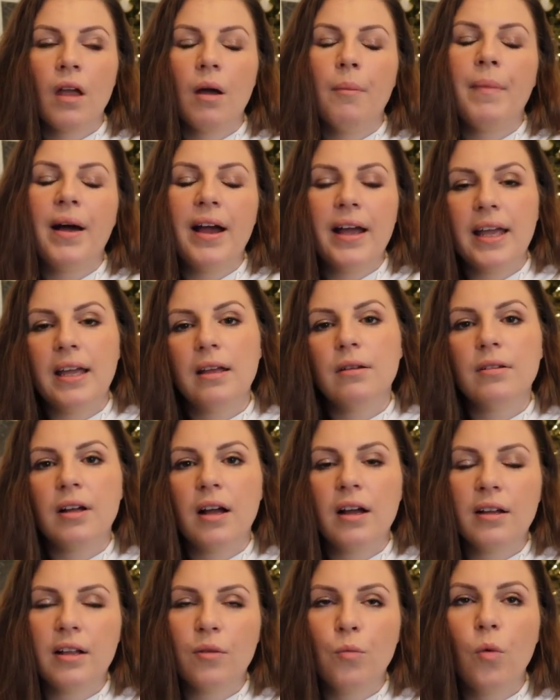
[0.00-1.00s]
my
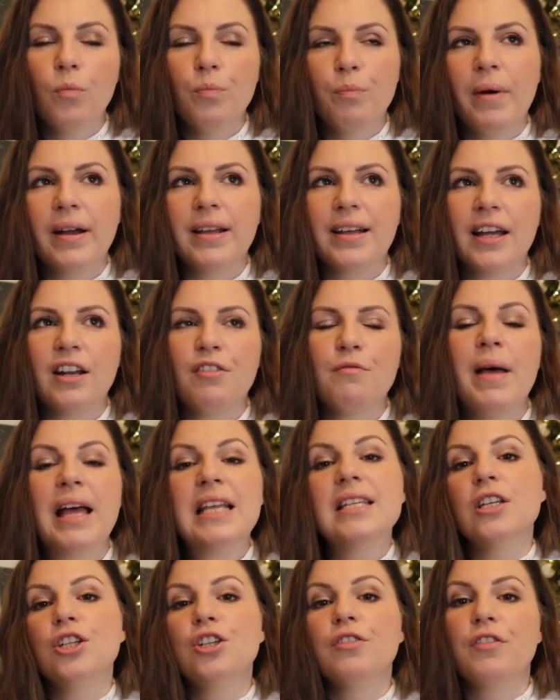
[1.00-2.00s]
kind of
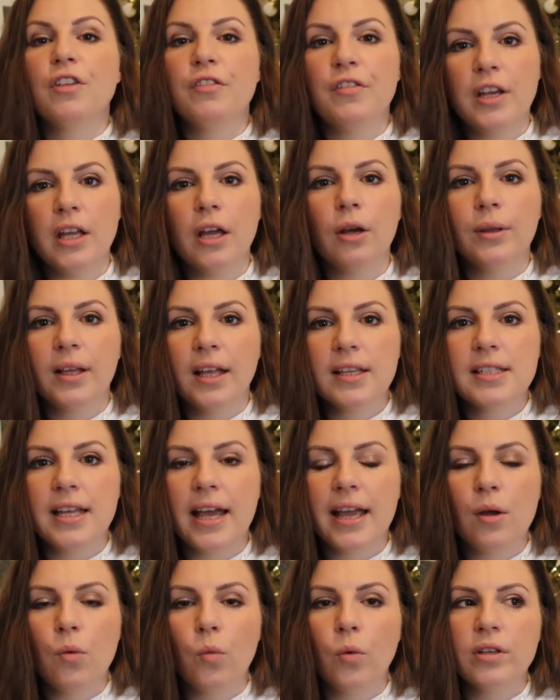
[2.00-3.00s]
message of the video, let's
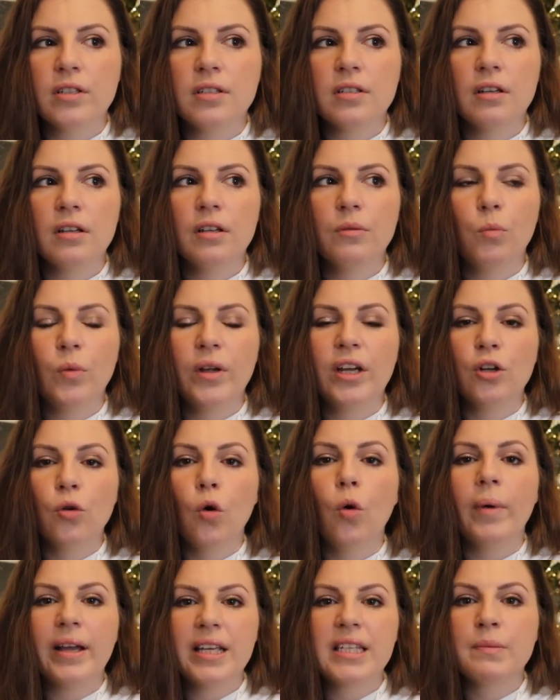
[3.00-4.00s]
say, was we can
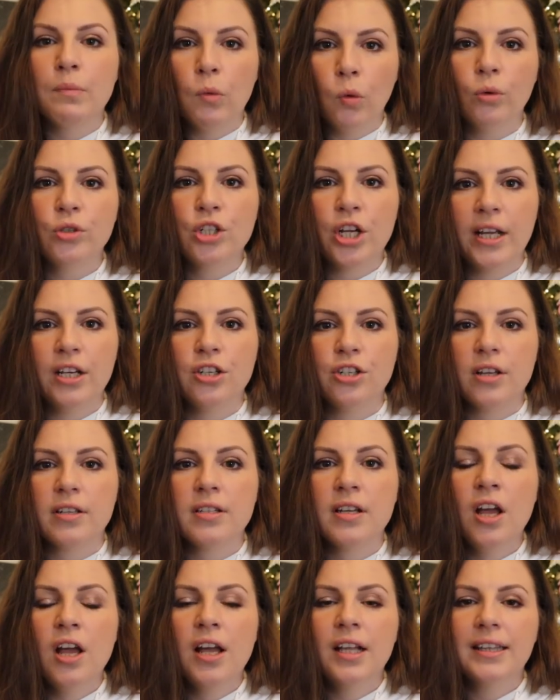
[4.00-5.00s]
all make small
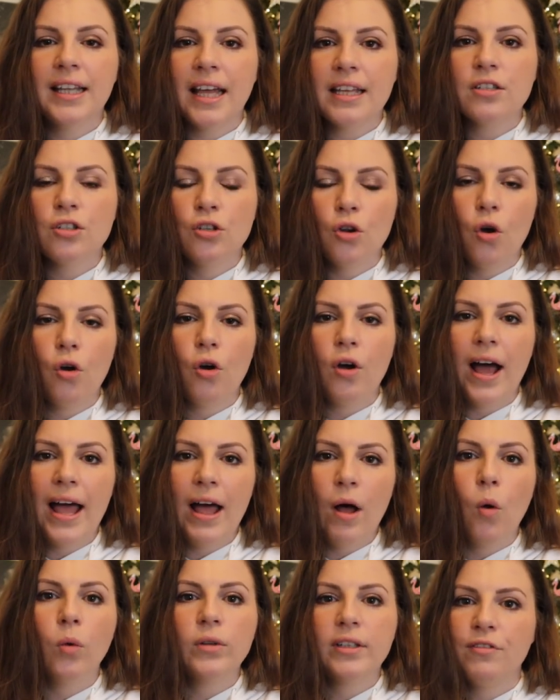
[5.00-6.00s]
changes. Let's not
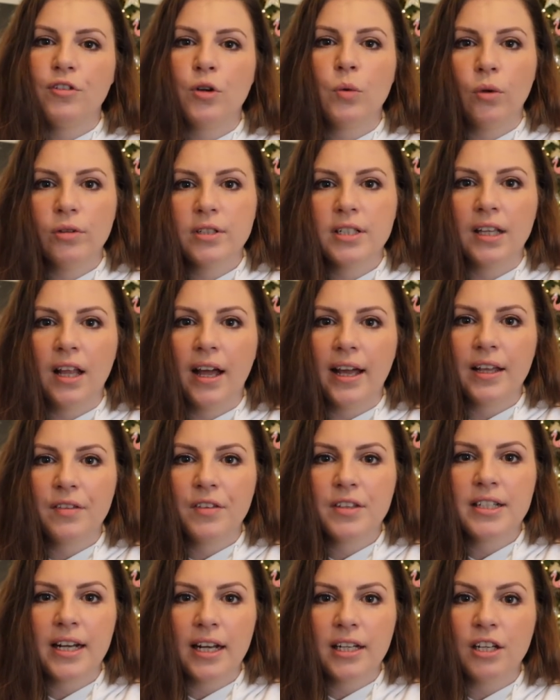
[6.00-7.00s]
hold everyone to like
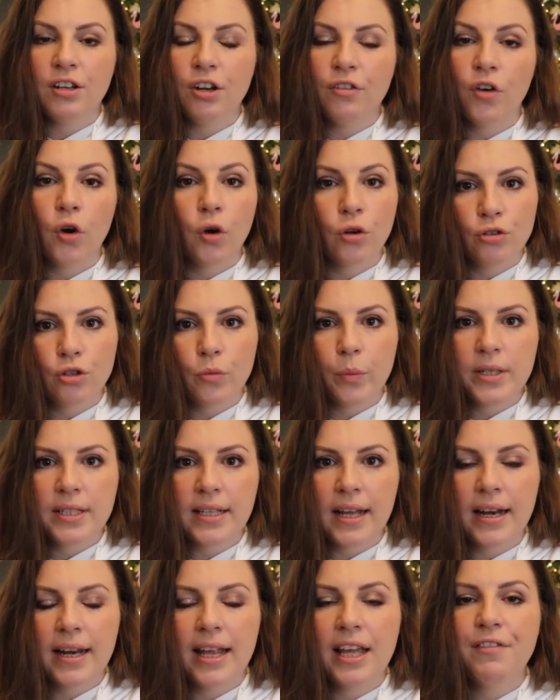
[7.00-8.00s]
the standard of
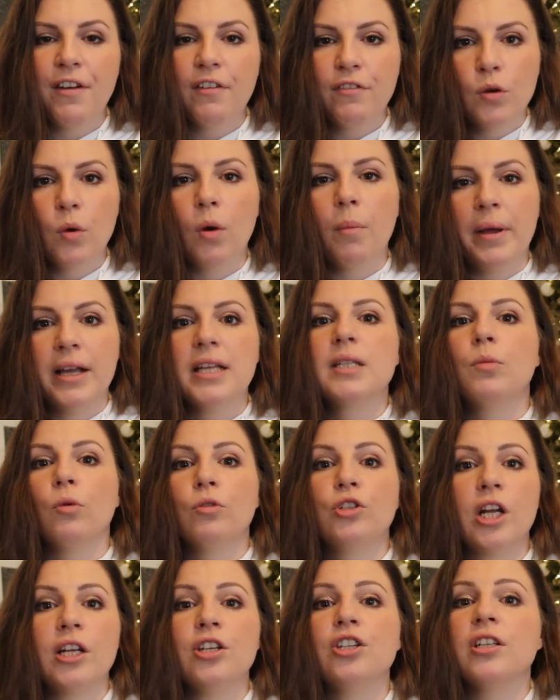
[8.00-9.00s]
100%. If everyone makes
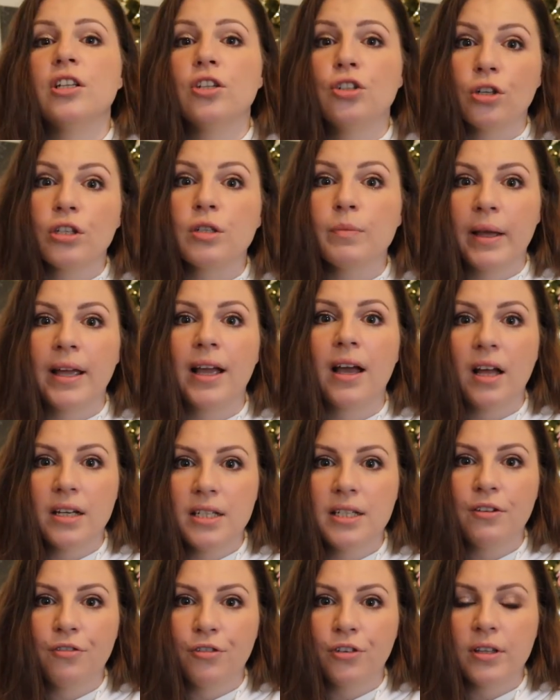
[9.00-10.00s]
small changes, it does make a
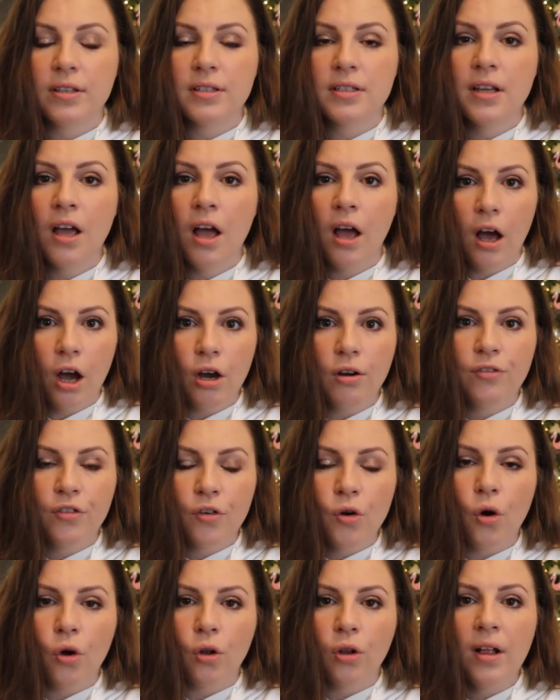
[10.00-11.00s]
difference
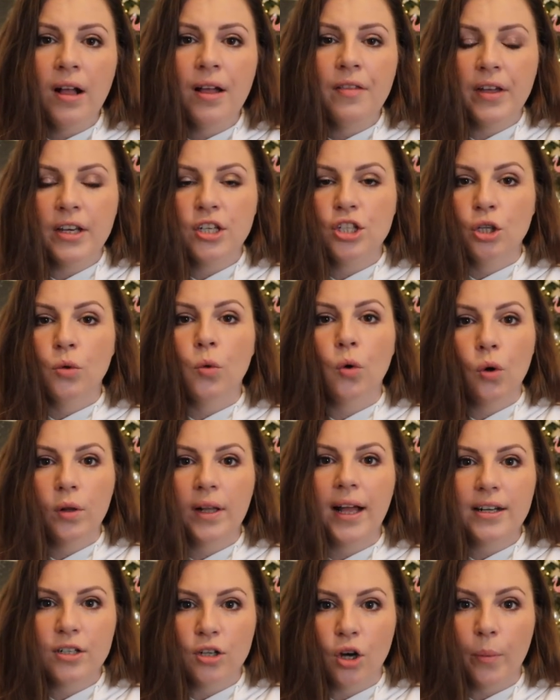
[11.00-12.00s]
overall. They do
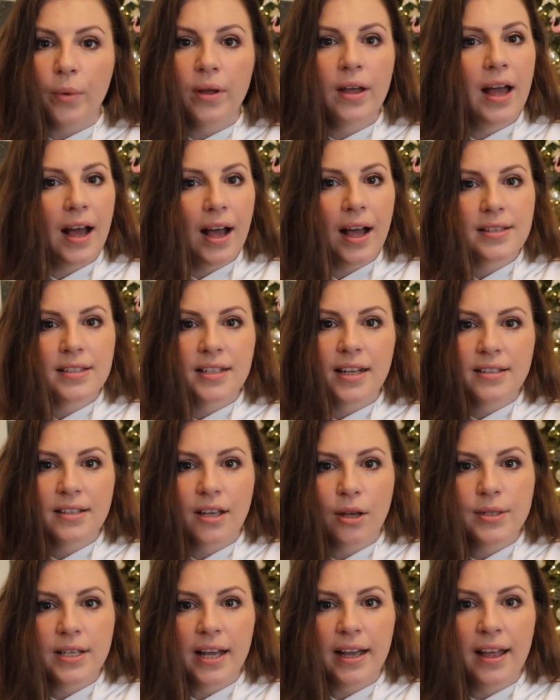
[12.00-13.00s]
all add up, as
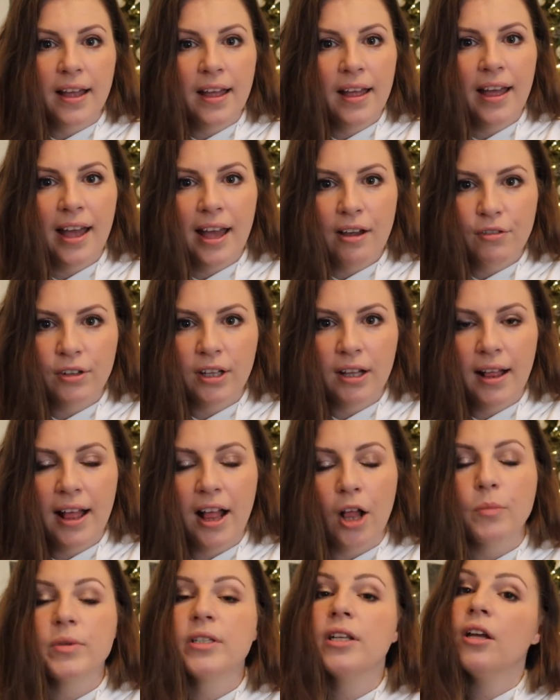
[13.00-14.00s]
Tesco say, every little
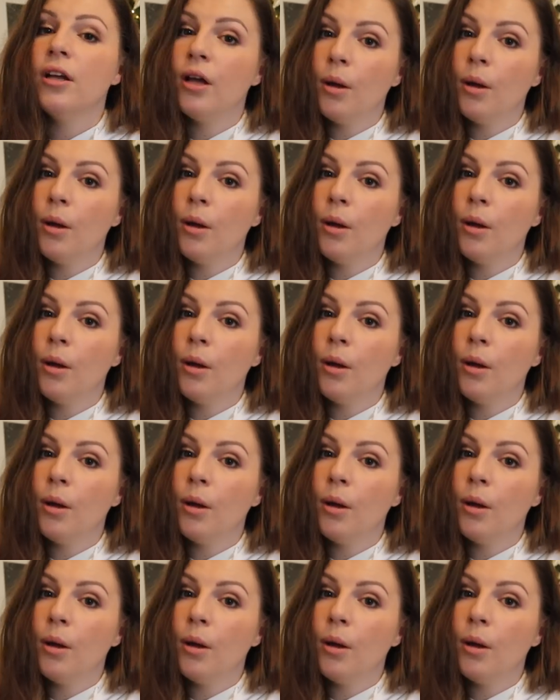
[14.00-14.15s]
helps,